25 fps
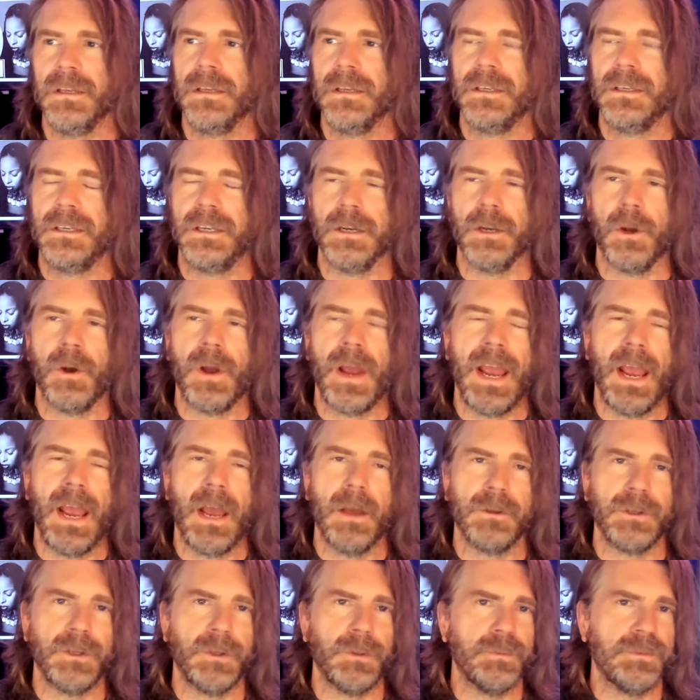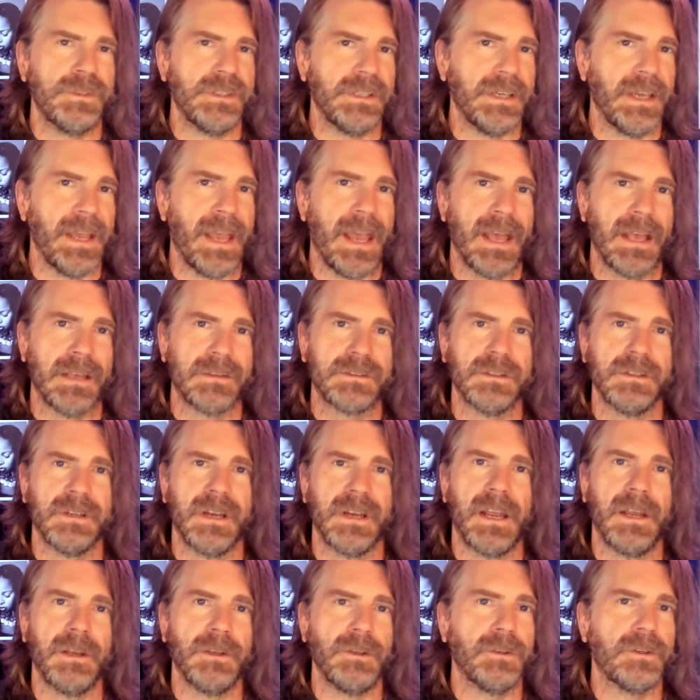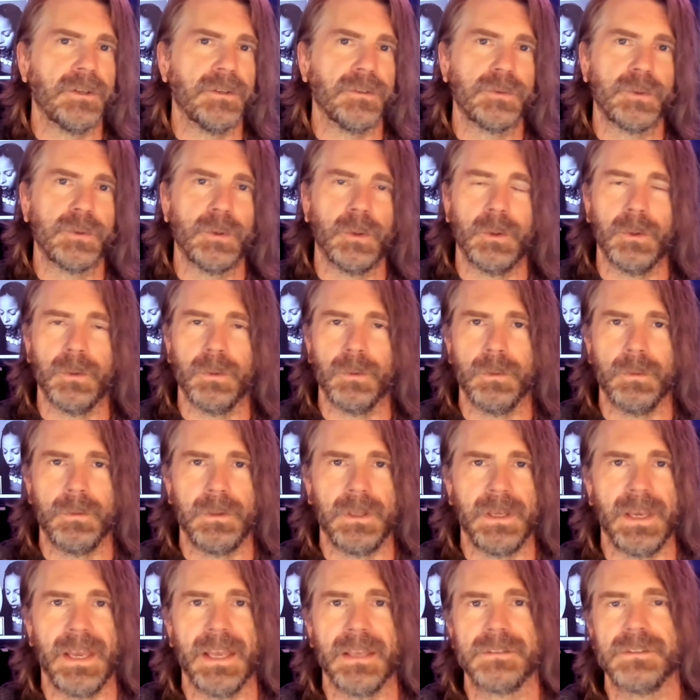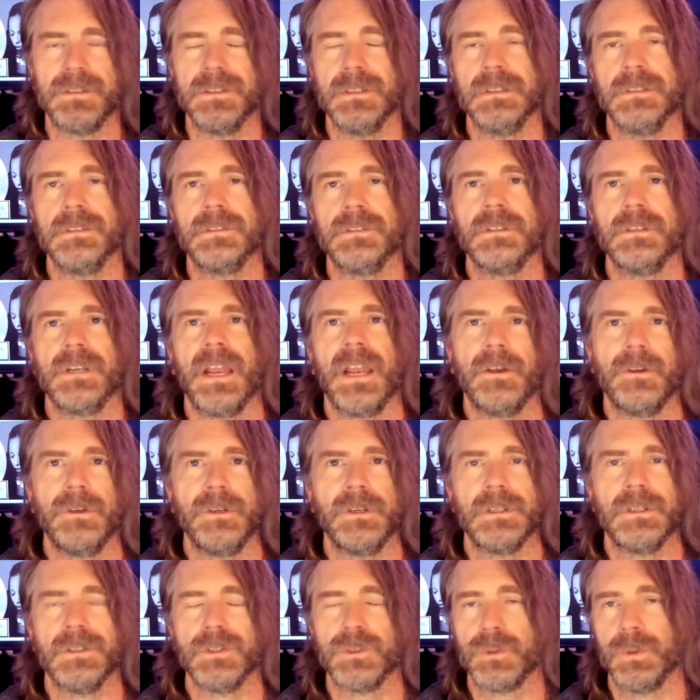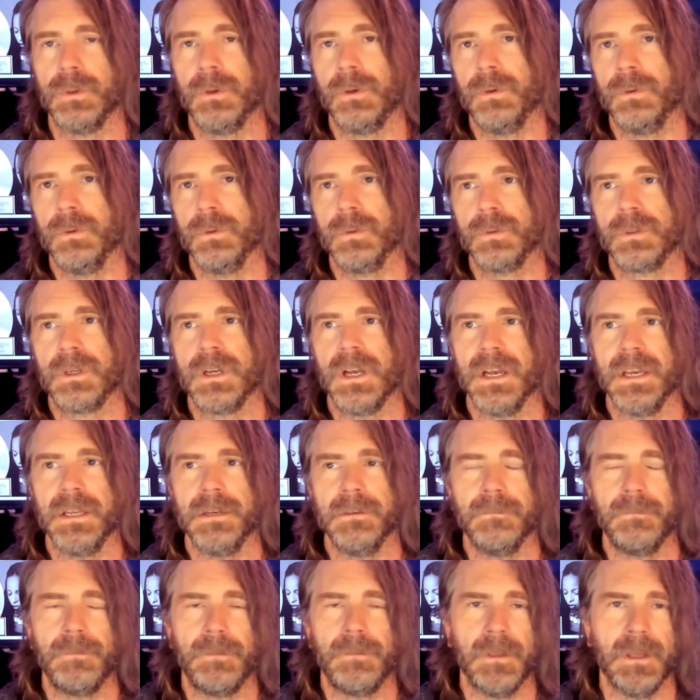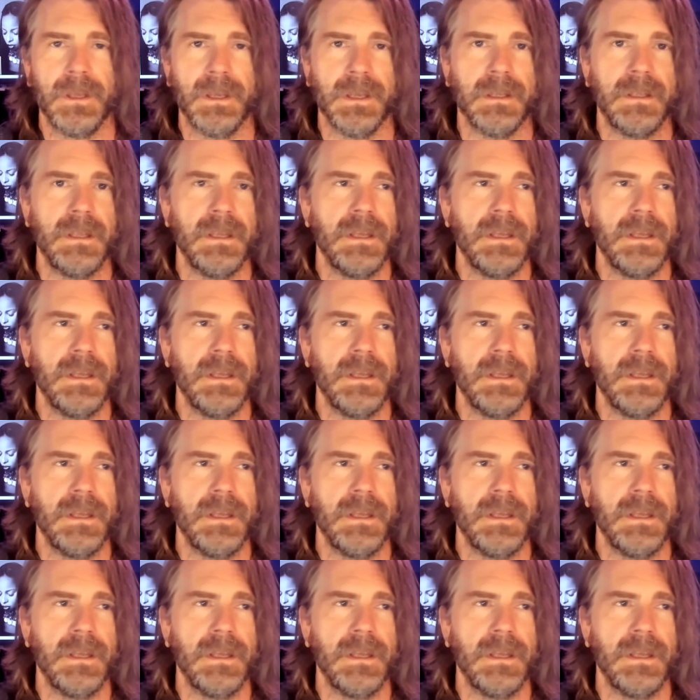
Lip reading: how you de-ess and how you control the S's and how you control kind of the